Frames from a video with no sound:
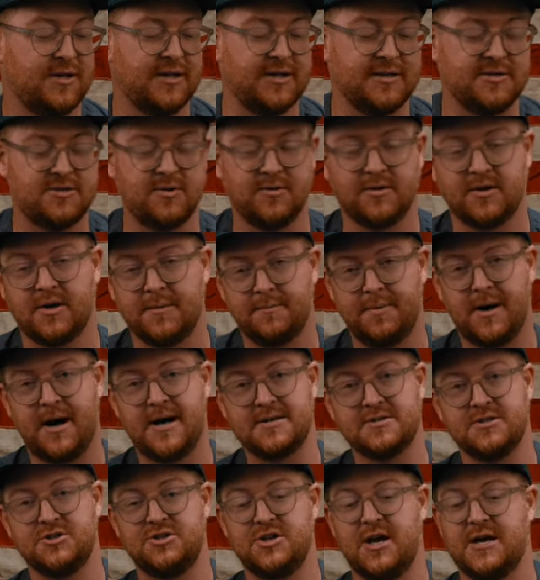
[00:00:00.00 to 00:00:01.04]
get into the
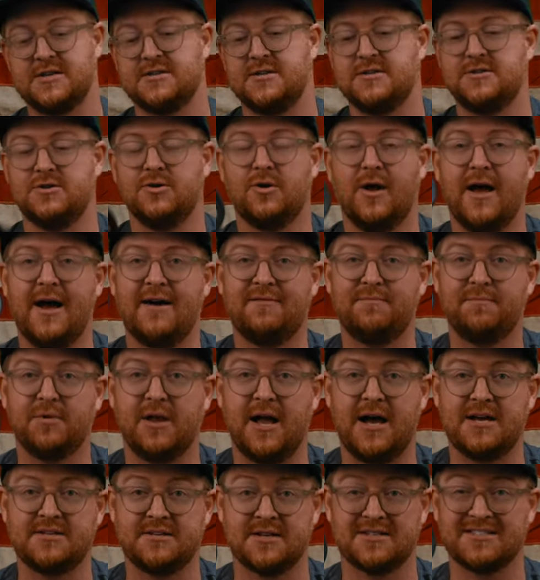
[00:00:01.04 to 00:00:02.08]
composite chassis, you'll have
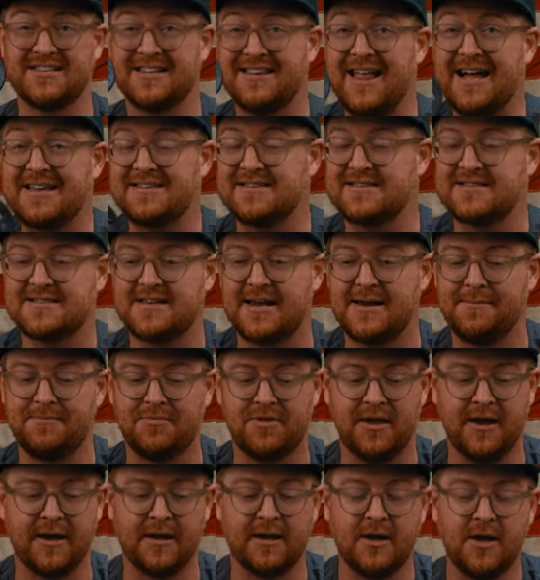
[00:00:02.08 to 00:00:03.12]
plastics. And that's the same
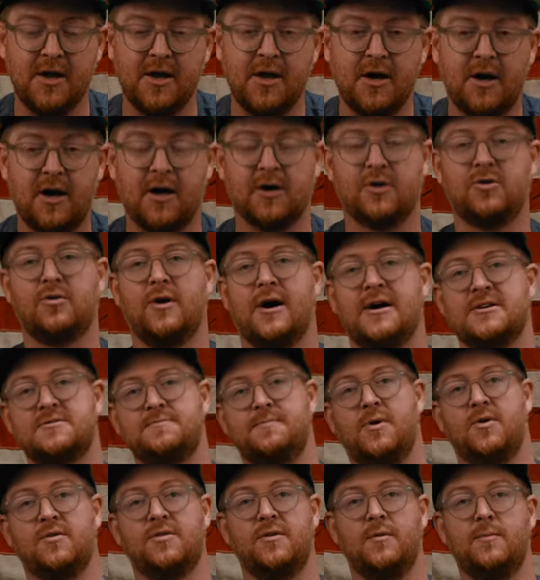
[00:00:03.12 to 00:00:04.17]
thing across
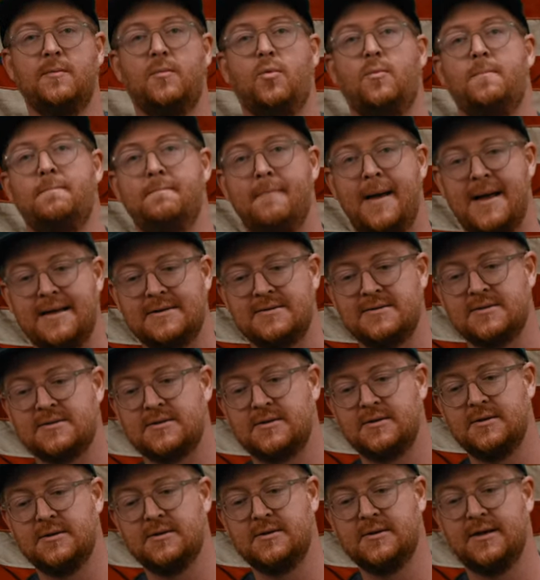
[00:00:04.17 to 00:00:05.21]
both the
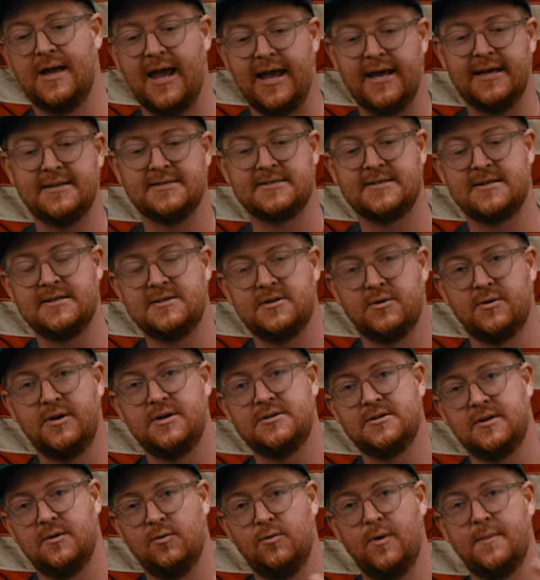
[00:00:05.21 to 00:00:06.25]
men's A and C
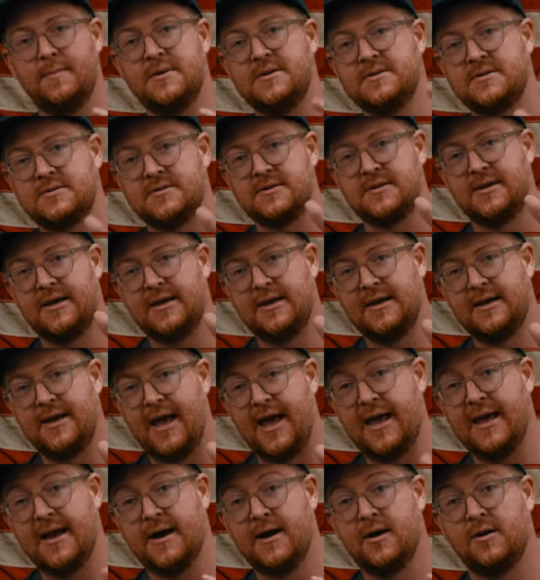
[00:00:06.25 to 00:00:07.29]
series and the women's
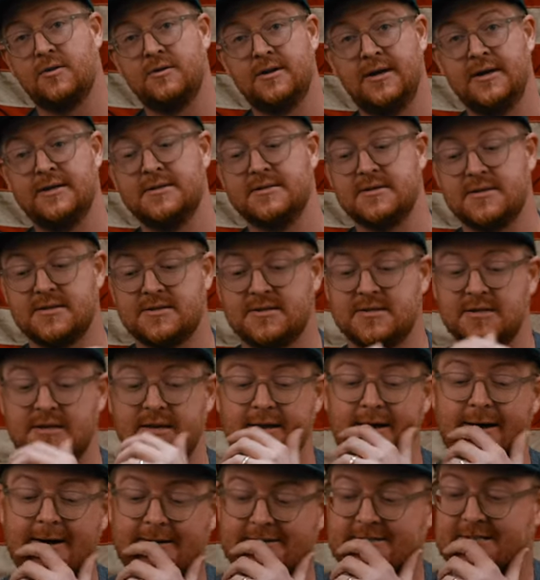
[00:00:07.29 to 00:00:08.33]
AL and
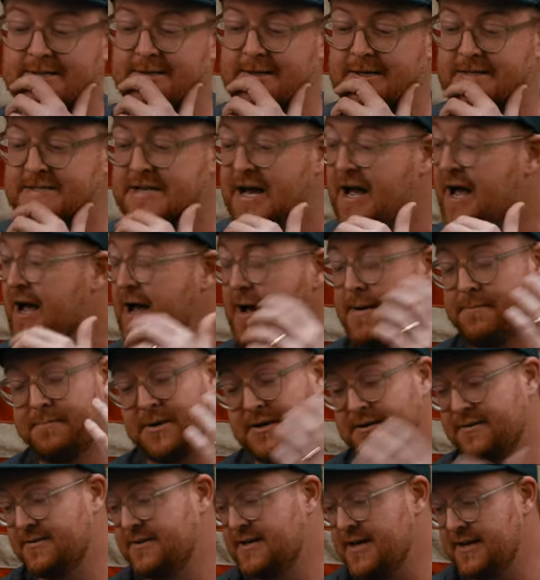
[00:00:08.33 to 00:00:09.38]
CL series.
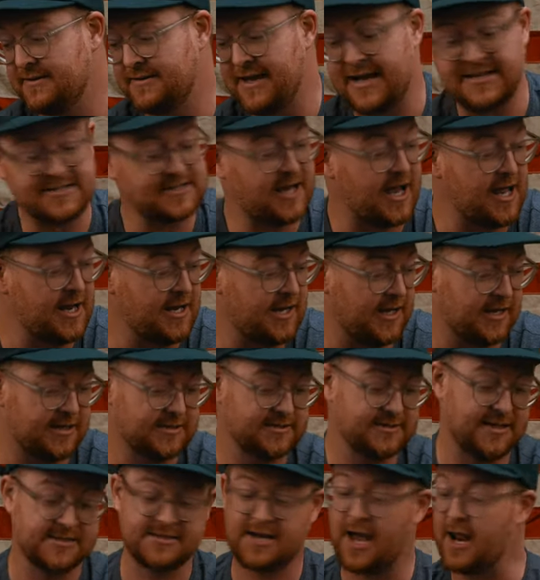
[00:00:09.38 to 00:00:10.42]
But that's kind
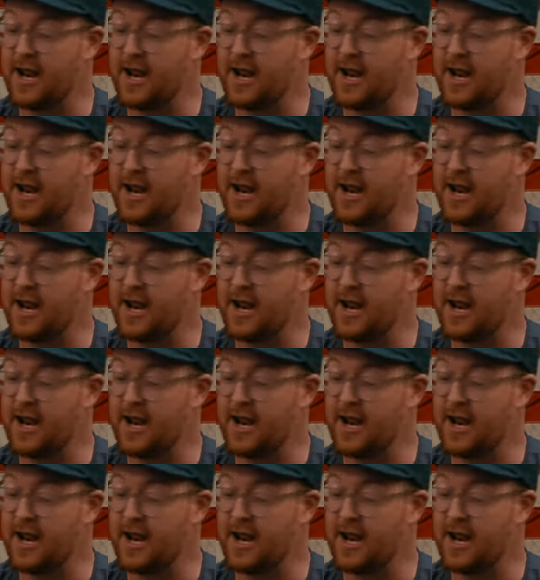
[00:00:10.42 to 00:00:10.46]
of